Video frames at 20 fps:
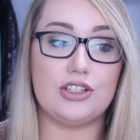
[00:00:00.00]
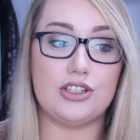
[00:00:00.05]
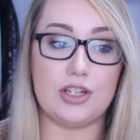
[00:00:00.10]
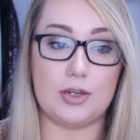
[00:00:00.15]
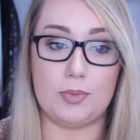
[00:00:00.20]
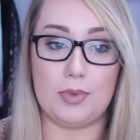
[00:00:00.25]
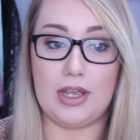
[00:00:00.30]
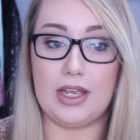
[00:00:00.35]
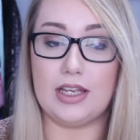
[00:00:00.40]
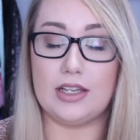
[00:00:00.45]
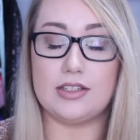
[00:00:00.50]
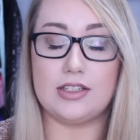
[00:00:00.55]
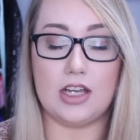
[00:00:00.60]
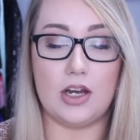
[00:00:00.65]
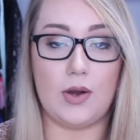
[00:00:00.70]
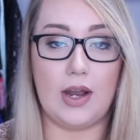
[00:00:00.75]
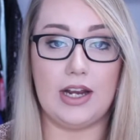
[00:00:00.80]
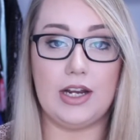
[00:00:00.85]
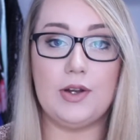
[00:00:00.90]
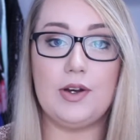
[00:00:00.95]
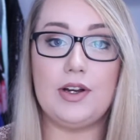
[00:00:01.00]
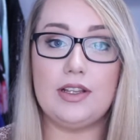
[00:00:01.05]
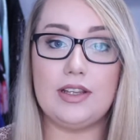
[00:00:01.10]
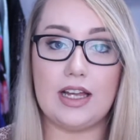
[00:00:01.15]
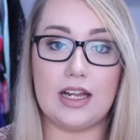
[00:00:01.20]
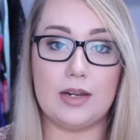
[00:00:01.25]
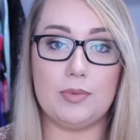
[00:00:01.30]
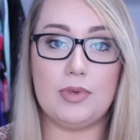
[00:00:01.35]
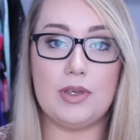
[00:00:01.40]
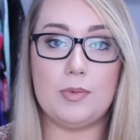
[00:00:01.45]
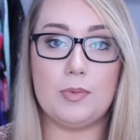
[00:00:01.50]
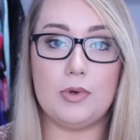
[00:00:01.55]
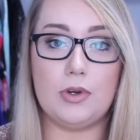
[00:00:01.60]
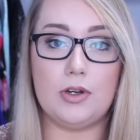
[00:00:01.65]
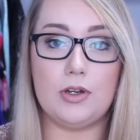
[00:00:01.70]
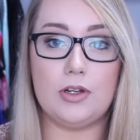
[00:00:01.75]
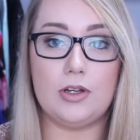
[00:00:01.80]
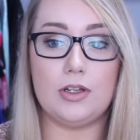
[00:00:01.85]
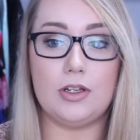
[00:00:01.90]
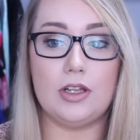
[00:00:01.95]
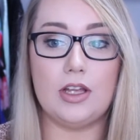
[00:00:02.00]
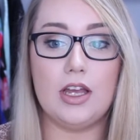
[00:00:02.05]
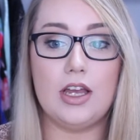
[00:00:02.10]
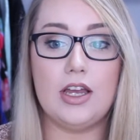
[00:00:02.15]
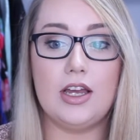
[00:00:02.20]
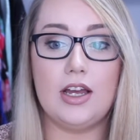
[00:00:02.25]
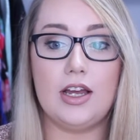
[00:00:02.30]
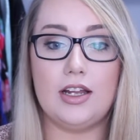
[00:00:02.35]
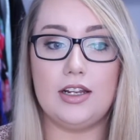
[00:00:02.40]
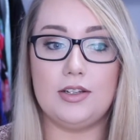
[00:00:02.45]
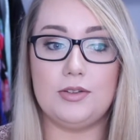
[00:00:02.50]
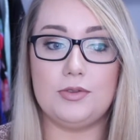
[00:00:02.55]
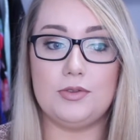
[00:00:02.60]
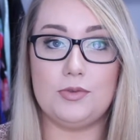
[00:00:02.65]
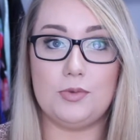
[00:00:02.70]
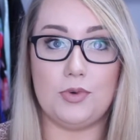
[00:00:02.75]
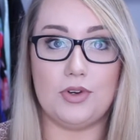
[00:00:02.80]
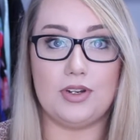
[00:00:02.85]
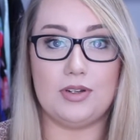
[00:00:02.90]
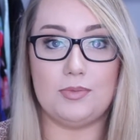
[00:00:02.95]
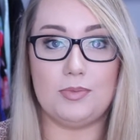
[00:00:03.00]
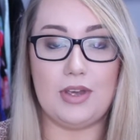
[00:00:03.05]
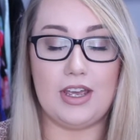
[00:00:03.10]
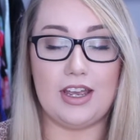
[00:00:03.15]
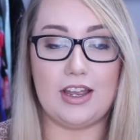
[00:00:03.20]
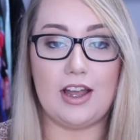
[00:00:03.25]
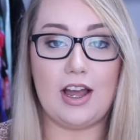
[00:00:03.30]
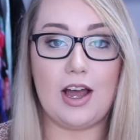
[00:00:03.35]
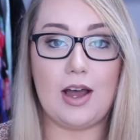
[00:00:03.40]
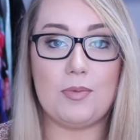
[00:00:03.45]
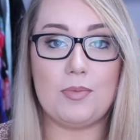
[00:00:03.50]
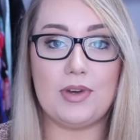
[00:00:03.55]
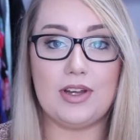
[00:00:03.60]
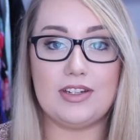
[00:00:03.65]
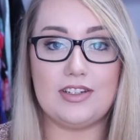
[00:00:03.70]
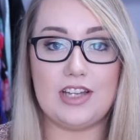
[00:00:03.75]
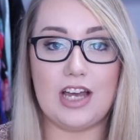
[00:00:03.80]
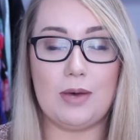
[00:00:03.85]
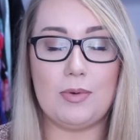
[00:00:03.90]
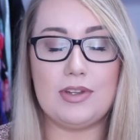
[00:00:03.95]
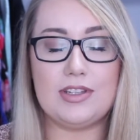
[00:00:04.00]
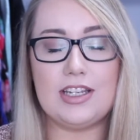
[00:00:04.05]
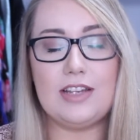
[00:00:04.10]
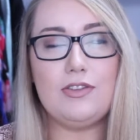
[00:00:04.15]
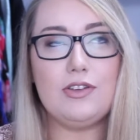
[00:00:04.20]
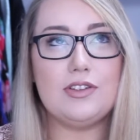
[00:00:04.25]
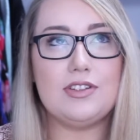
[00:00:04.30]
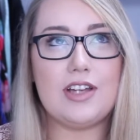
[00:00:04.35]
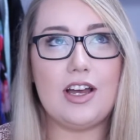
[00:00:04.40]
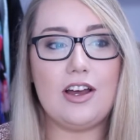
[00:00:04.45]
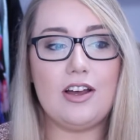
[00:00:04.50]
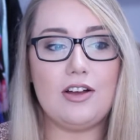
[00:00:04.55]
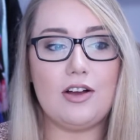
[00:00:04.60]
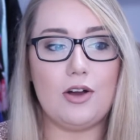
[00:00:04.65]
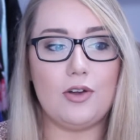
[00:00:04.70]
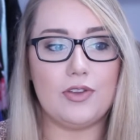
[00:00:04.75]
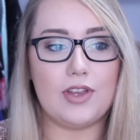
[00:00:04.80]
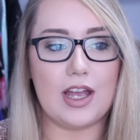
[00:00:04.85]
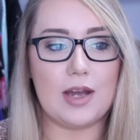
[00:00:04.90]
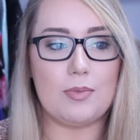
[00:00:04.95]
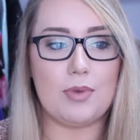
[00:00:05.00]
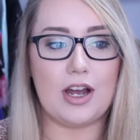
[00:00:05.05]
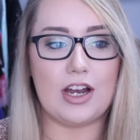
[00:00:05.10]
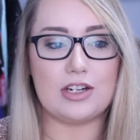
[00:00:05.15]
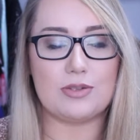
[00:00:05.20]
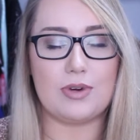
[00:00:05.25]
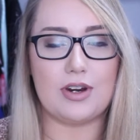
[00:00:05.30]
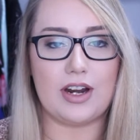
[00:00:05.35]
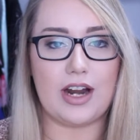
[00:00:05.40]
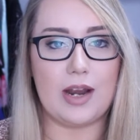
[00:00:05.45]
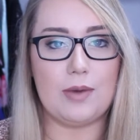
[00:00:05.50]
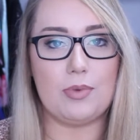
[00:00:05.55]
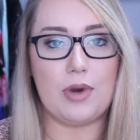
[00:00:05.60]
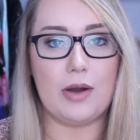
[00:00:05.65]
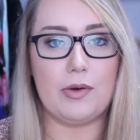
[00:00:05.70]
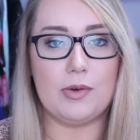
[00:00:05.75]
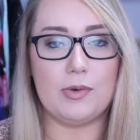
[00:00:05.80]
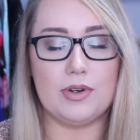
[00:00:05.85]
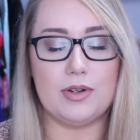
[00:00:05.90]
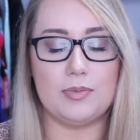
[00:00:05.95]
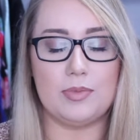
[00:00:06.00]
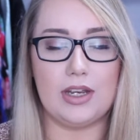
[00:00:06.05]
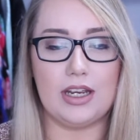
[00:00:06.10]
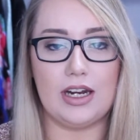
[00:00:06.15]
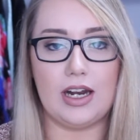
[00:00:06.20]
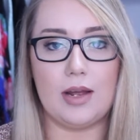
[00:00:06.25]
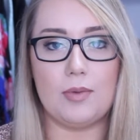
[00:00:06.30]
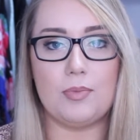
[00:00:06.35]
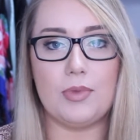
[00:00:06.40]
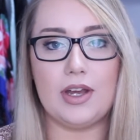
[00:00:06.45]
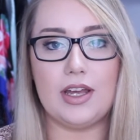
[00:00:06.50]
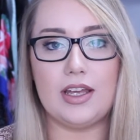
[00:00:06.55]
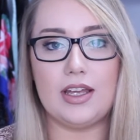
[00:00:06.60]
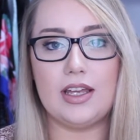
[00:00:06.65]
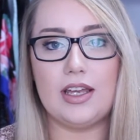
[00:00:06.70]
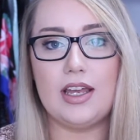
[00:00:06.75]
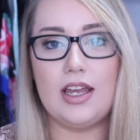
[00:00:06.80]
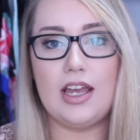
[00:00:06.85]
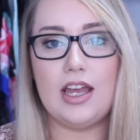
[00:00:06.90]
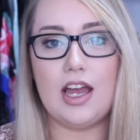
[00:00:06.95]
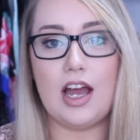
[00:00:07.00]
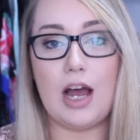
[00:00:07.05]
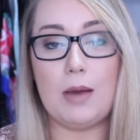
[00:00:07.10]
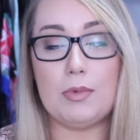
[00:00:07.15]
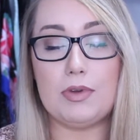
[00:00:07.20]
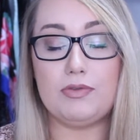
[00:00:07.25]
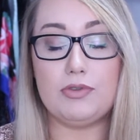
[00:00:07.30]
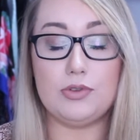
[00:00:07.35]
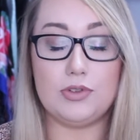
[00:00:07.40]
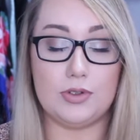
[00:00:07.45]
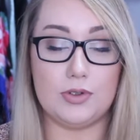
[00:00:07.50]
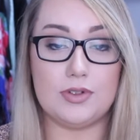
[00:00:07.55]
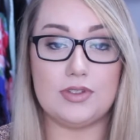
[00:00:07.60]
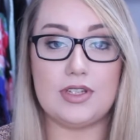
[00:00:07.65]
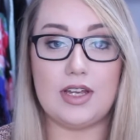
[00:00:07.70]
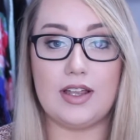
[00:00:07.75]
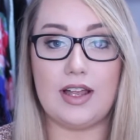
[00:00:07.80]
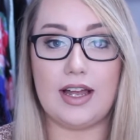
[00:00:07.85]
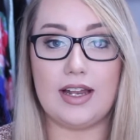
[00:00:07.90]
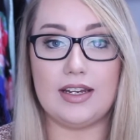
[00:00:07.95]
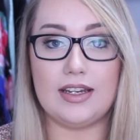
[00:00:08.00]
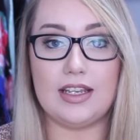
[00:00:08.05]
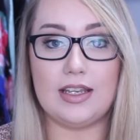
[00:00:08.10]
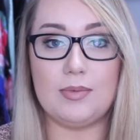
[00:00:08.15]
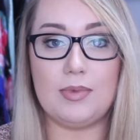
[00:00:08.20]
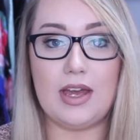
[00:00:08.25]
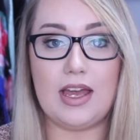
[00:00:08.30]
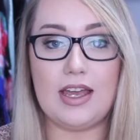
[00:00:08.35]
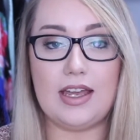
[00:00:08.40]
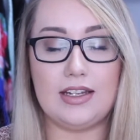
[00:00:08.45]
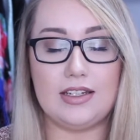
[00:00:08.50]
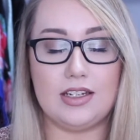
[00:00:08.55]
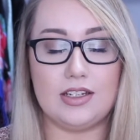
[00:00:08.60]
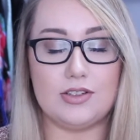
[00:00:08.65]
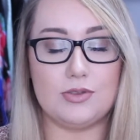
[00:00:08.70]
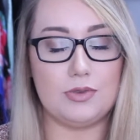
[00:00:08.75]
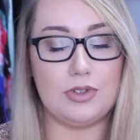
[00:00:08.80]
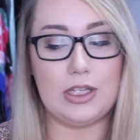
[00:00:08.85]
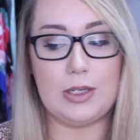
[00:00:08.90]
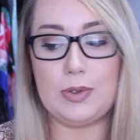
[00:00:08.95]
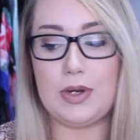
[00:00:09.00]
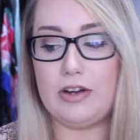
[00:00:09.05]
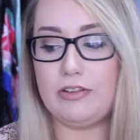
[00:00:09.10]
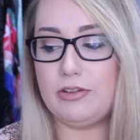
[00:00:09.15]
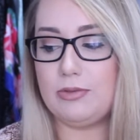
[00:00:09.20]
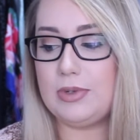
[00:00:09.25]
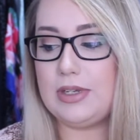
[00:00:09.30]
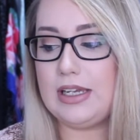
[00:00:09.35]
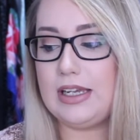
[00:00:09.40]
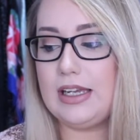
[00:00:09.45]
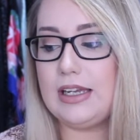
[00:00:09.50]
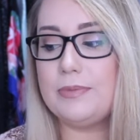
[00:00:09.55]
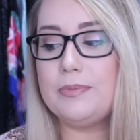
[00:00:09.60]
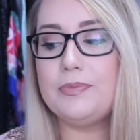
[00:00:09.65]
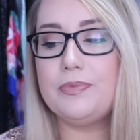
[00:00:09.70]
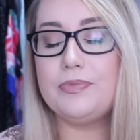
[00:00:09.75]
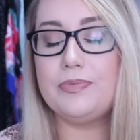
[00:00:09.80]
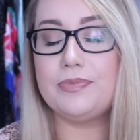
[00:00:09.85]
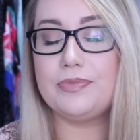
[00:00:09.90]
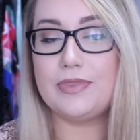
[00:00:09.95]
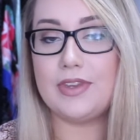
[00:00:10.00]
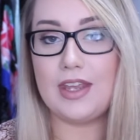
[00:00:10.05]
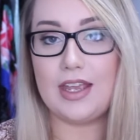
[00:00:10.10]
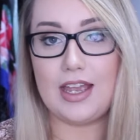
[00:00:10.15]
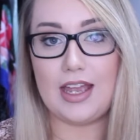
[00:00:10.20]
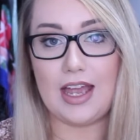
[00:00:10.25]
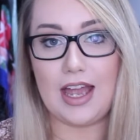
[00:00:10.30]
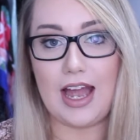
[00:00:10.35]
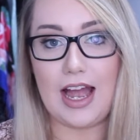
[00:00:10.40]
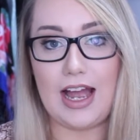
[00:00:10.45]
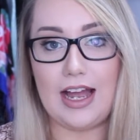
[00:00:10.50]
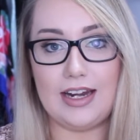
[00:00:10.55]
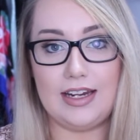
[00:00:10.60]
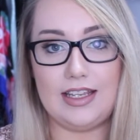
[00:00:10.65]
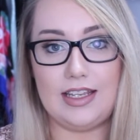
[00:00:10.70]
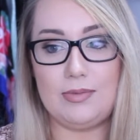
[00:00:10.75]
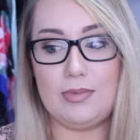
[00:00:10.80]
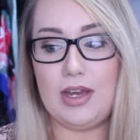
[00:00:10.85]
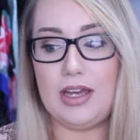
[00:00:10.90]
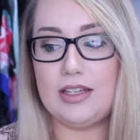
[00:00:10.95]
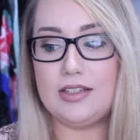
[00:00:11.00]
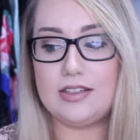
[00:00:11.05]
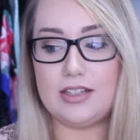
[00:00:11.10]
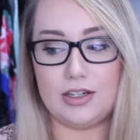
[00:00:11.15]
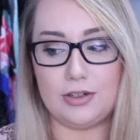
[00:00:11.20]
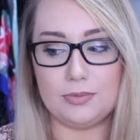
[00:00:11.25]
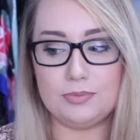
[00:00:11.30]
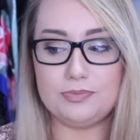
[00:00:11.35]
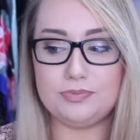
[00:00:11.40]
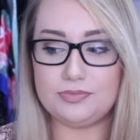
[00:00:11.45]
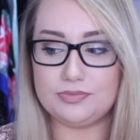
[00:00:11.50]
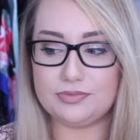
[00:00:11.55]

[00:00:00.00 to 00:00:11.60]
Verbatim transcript: shipping. So I know a lot of people wouldn't pick up Talbots. If you sell only on Poshmark, I probably wouldn't pick it up, but um, if you do sell on eBay, it does really well for me on eBay. So